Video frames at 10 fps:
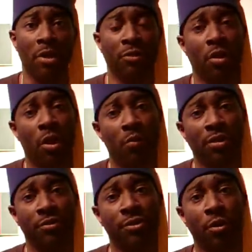you know, I
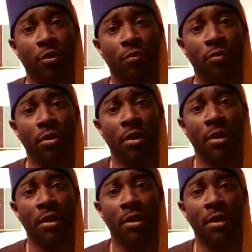want to show
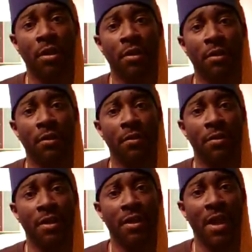
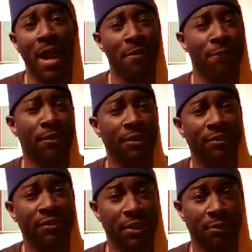the
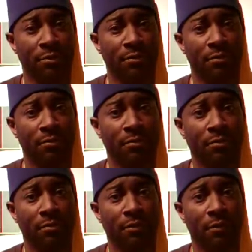African-centered
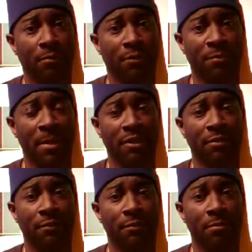
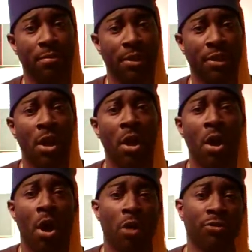perspective, but
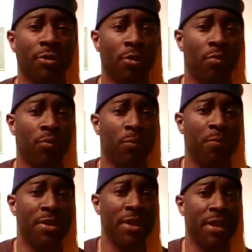also
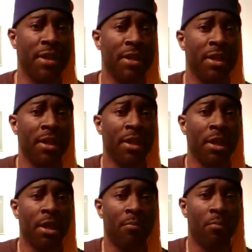the
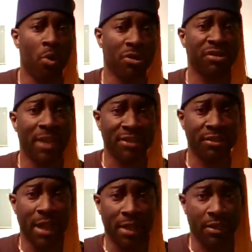Moorish
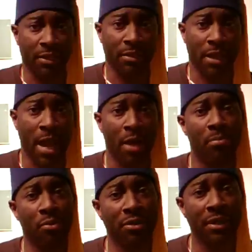nationality and how
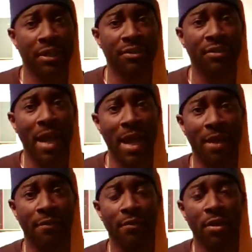important it is to
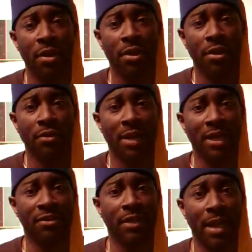have your
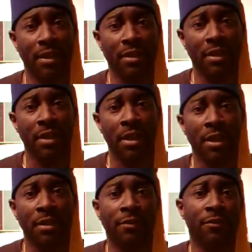nationality
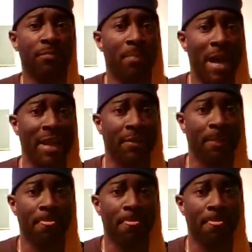despite